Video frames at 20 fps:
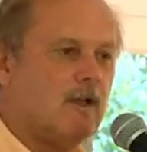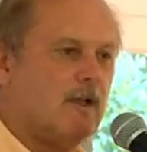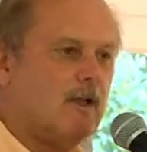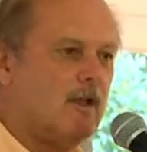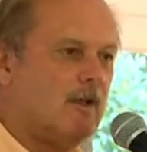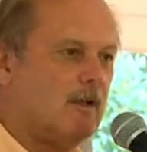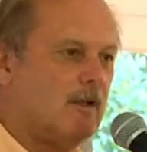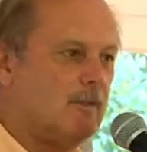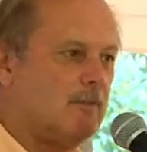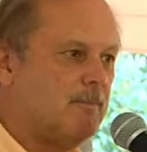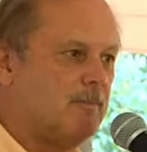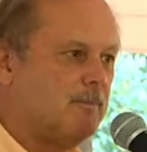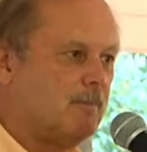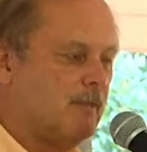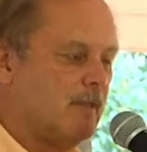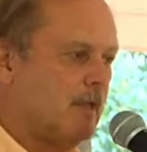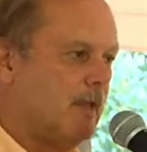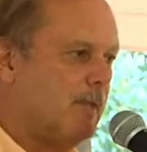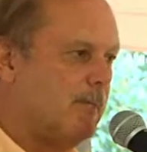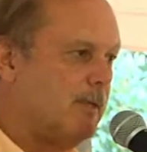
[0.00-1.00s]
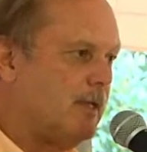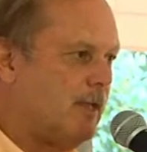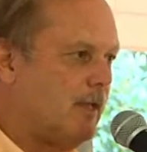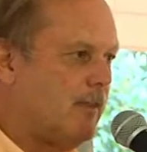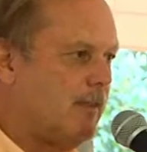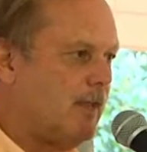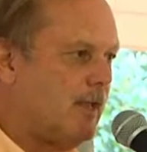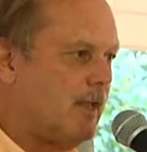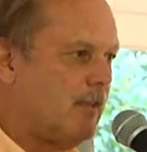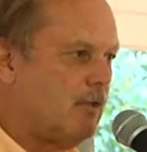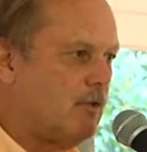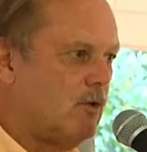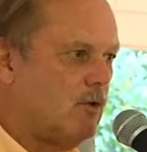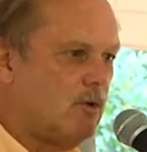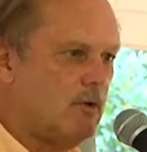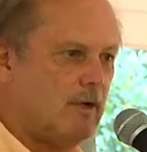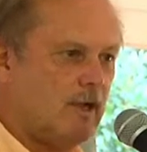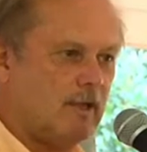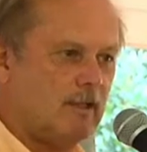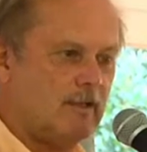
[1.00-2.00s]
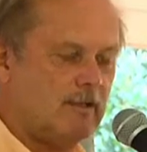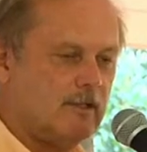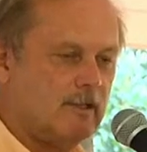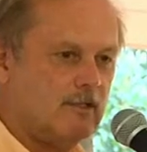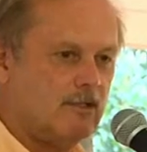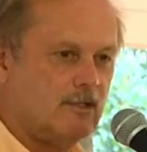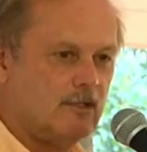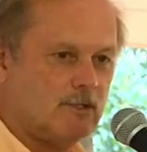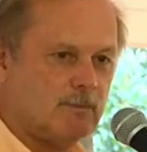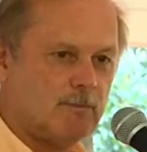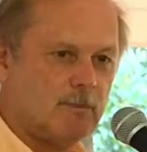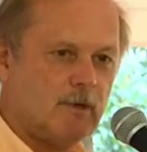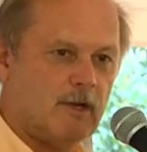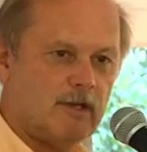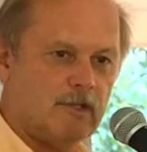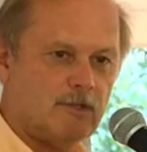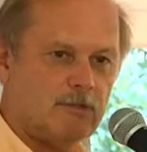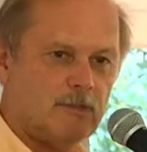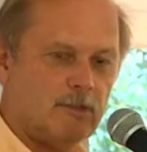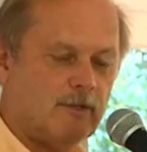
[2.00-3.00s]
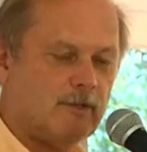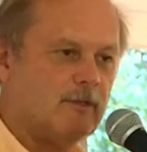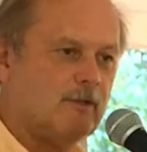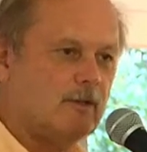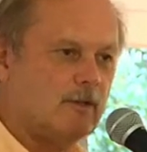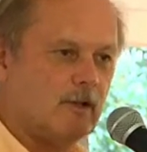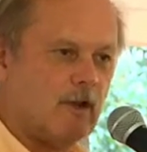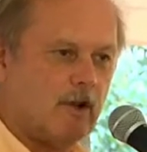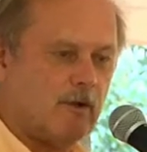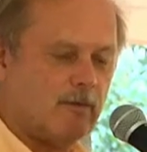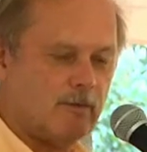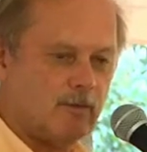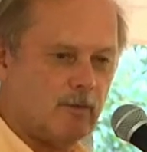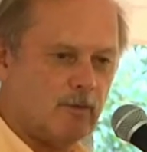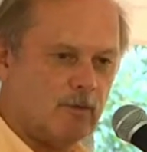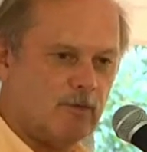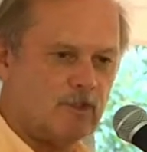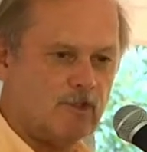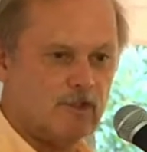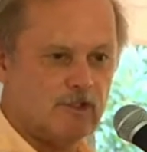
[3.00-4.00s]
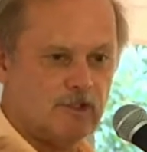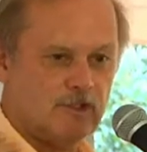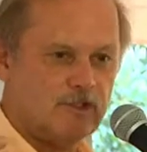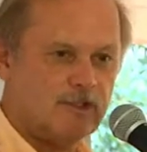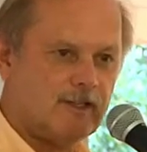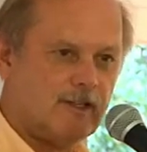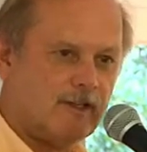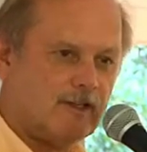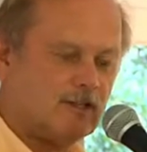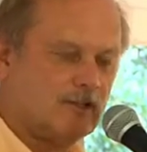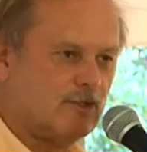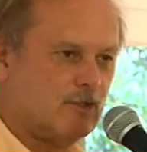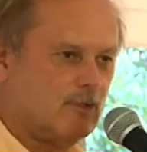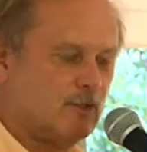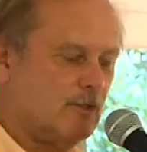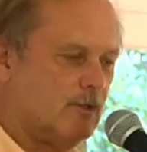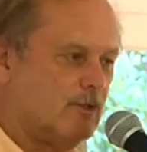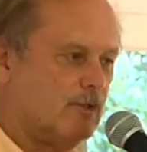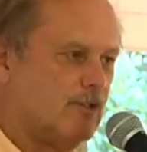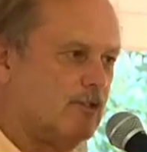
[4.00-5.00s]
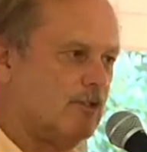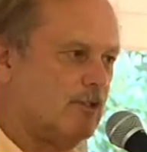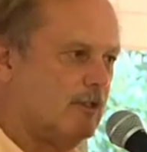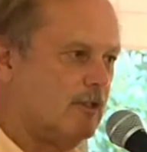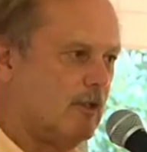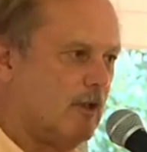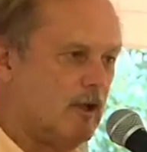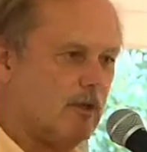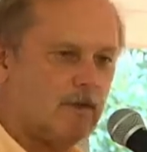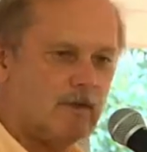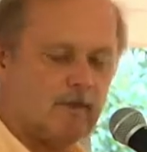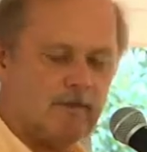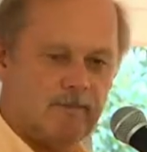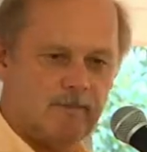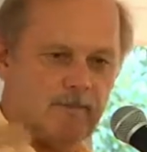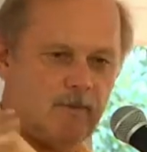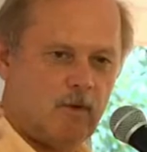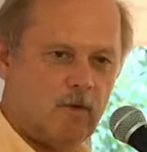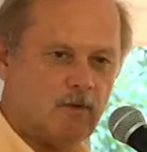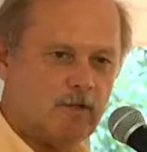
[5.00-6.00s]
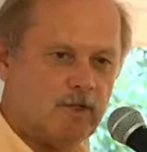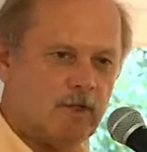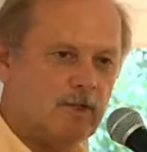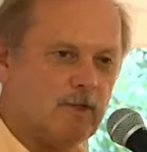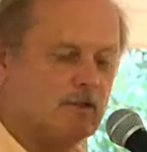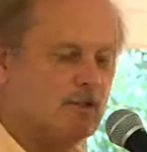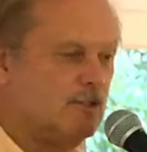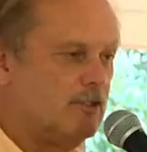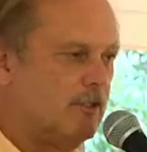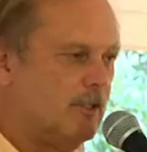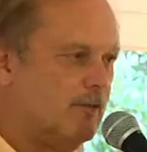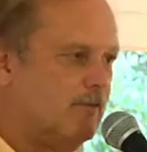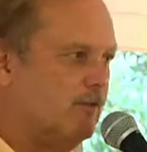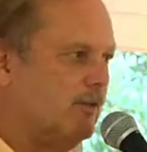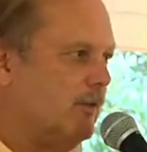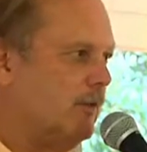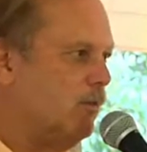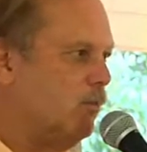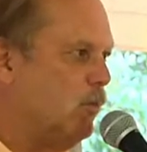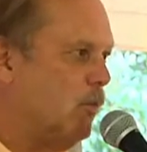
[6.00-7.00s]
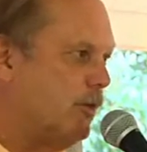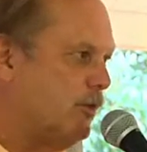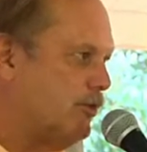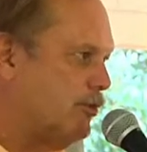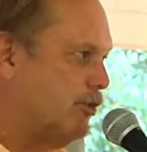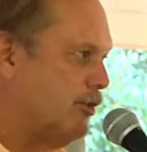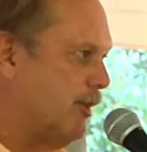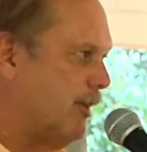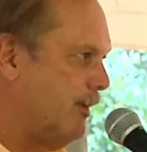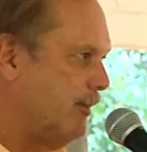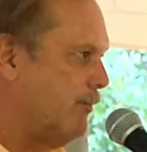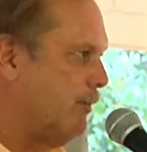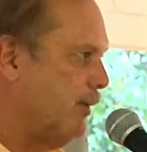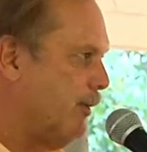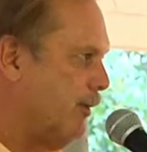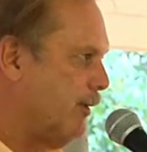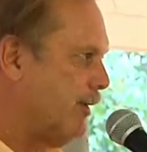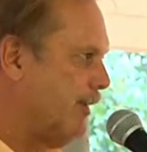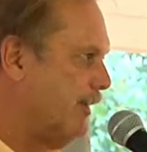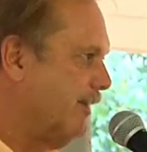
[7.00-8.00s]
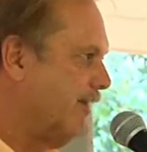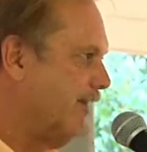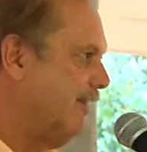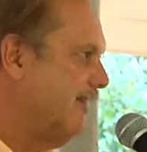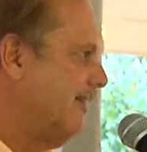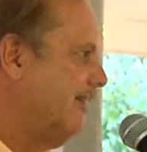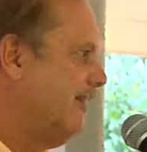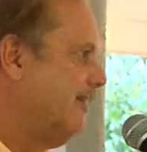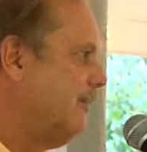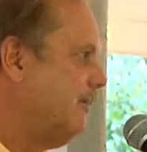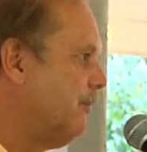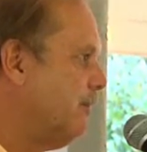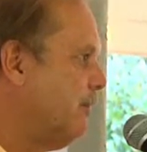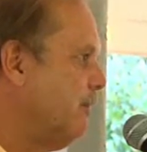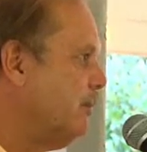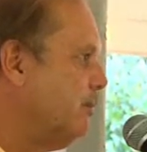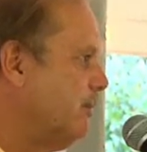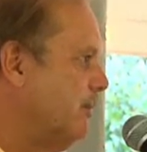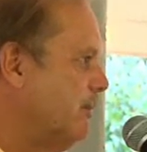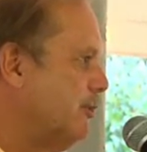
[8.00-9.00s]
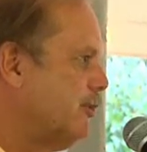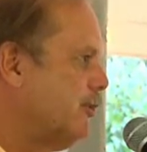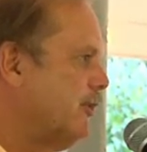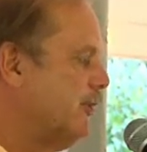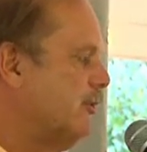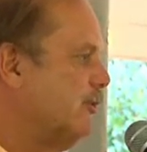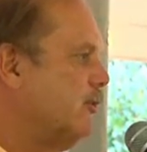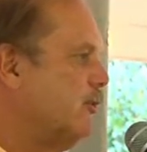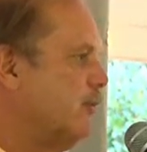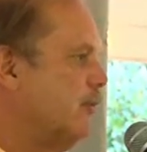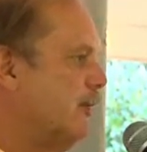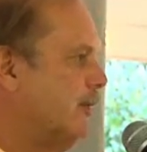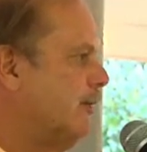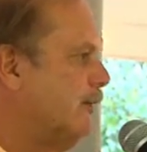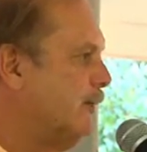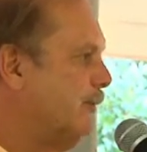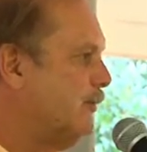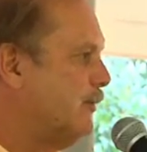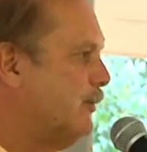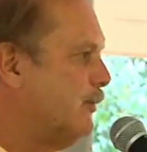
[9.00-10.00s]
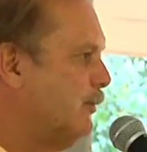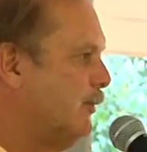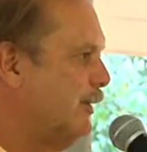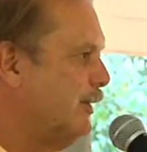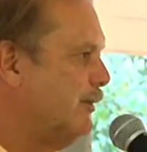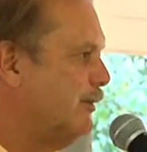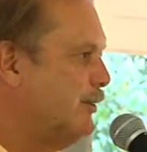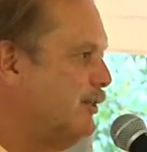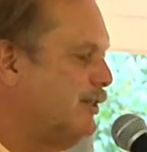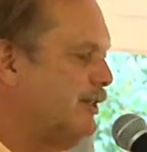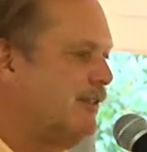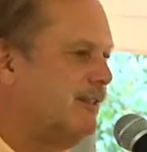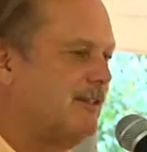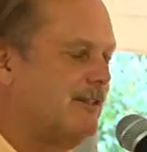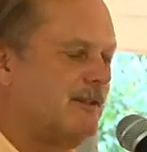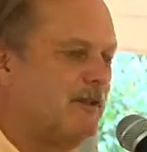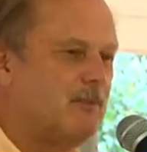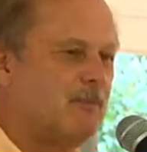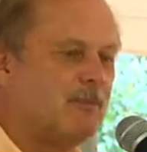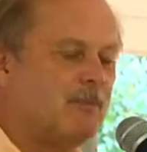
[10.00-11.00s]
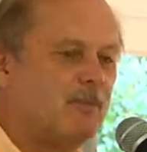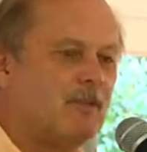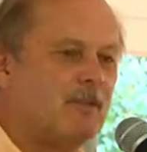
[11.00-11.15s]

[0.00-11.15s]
And beyond that, the whole island has prospered, and there are golf courses and tennis courts and other hotels and even a water slide park, which my son enjoyed when he was out there.